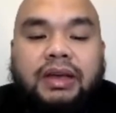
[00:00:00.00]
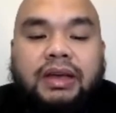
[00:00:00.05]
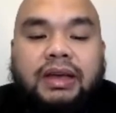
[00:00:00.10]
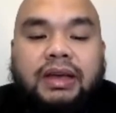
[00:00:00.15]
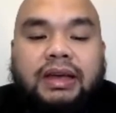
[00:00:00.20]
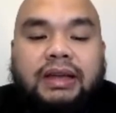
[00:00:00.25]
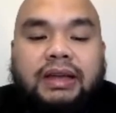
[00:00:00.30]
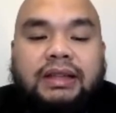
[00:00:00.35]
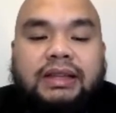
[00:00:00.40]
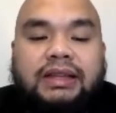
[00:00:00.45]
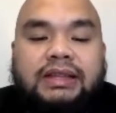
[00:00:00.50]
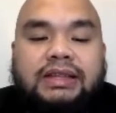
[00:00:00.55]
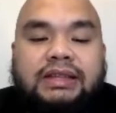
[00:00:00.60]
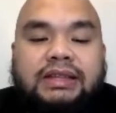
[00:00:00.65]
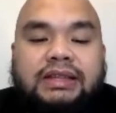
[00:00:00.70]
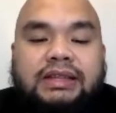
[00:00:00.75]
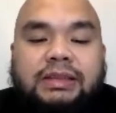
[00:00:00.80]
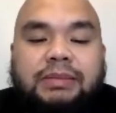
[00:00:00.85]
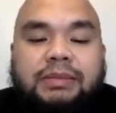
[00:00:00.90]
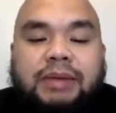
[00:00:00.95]
In this
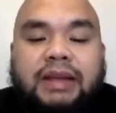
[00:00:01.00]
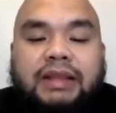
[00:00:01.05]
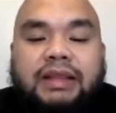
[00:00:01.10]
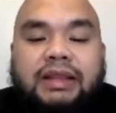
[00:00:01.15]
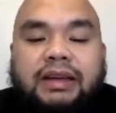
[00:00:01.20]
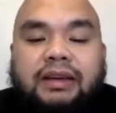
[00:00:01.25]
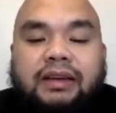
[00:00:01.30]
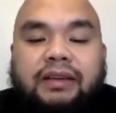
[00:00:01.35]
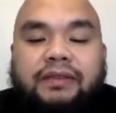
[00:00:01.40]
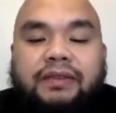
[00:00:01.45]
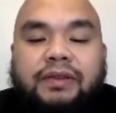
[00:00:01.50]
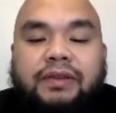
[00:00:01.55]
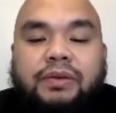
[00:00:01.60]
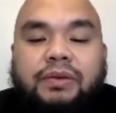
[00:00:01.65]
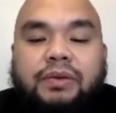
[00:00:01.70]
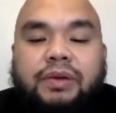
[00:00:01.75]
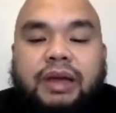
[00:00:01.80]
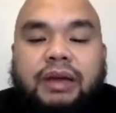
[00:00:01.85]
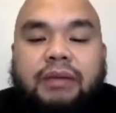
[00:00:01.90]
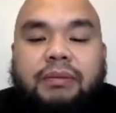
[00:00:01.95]
systematic
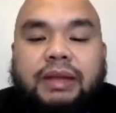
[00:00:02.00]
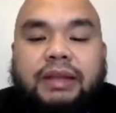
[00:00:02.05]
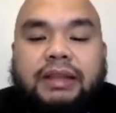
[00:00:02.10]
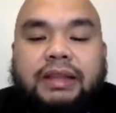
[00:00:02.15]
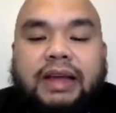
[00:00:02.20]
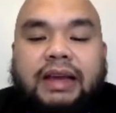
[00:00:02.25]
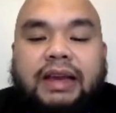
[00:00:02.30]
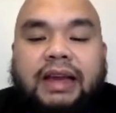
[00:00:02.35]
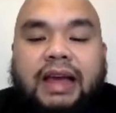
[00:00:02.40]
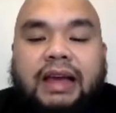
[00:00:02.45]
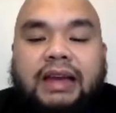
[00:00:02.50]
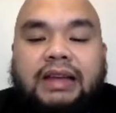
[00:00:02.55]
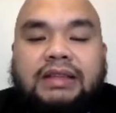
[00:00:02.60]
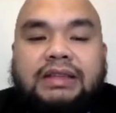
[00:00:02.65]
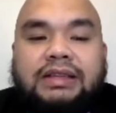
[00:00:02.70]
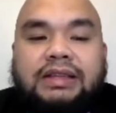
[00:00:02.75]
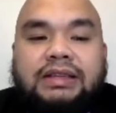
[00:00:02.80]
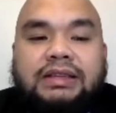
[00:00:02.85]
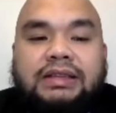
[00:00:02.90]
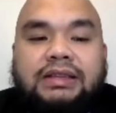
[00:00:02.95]
review and
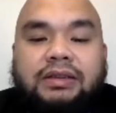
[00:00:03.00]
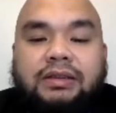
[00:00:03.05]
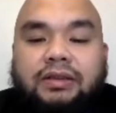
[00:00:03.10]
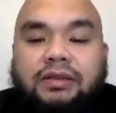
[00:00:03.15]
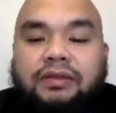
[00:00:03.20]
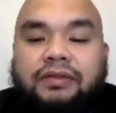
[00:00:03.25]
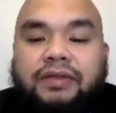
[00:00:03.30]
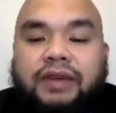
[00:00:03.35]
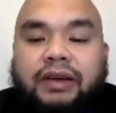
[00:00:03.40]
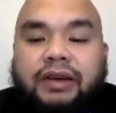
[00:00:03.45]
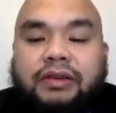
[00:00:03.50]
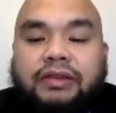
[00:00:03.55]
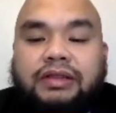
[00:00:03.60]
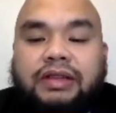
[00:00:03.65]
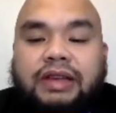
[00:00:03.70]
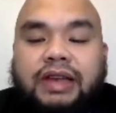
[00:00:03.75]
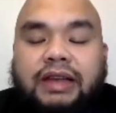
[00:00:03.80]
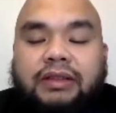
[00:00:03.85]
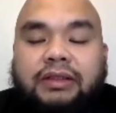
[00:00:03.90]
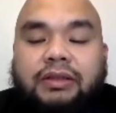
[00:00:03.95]
meta-analysis on
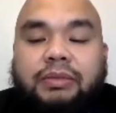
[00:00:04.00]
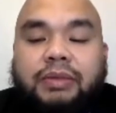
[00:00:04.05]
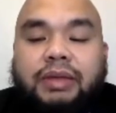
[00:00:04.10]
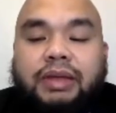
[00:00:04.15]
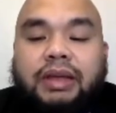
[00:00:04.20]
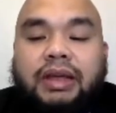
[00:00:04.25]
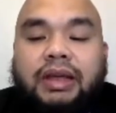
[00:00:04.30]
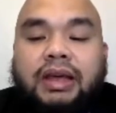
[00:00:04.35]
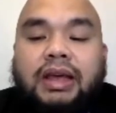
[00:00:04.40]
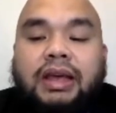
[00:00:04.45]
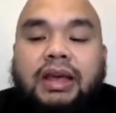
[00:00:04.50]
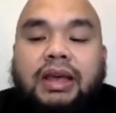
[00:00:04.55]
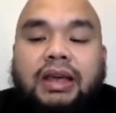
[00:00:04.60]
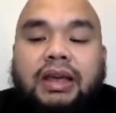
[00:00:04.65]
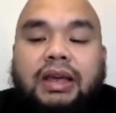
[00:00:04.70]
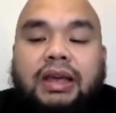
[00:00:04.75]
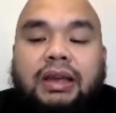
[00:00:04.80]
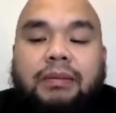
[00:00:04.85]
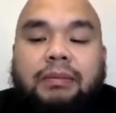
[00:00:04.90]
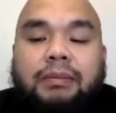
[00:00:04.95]
varicocelectomy
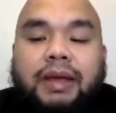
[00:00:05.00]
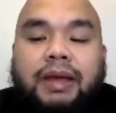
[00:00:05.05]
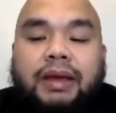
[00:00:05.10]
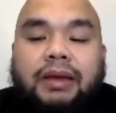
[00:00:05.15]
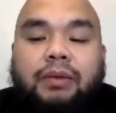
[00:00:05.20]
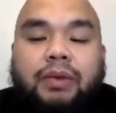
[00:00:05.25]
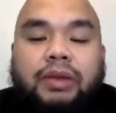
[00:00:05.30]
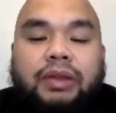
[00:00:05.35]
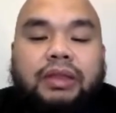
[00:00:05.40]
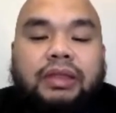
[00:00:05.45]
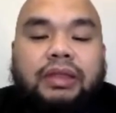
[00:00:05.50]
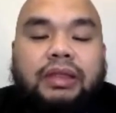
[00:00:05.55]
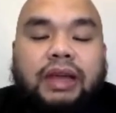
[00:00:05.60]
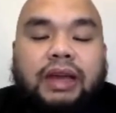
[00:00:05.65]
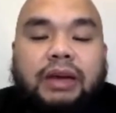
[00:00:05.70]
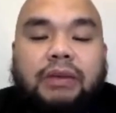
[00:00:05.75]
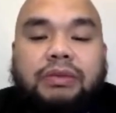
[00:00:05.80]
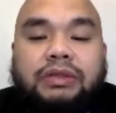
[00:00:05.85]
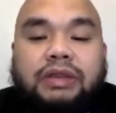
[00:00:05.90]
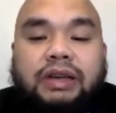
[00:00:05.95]
in men with
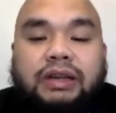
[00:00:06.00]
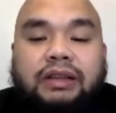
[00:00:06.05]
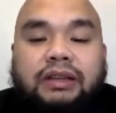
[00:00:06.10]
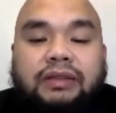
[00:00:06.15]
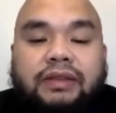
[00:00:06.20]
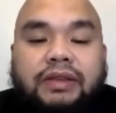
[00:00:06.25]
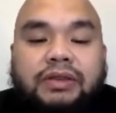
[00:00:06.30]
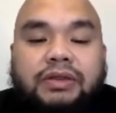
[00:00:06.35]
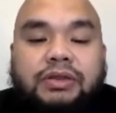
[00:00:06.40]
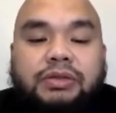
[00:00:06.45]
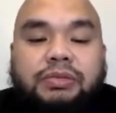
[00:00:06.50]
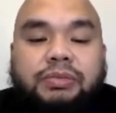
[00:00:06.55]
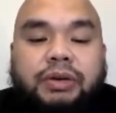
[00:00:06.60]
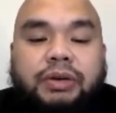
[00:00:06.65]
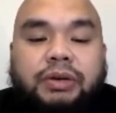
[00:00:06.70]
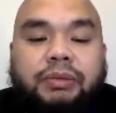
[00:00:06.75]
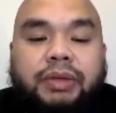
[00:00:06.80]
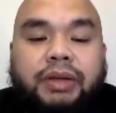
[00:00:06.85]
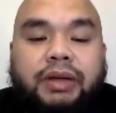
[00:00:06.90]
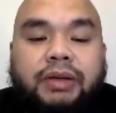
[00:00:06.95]
non-obstructive
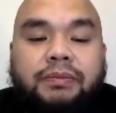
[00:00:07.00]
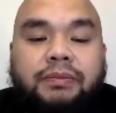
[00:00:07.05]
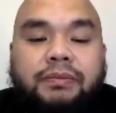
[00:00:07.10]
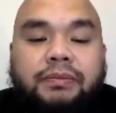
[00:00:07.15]
azoospermia,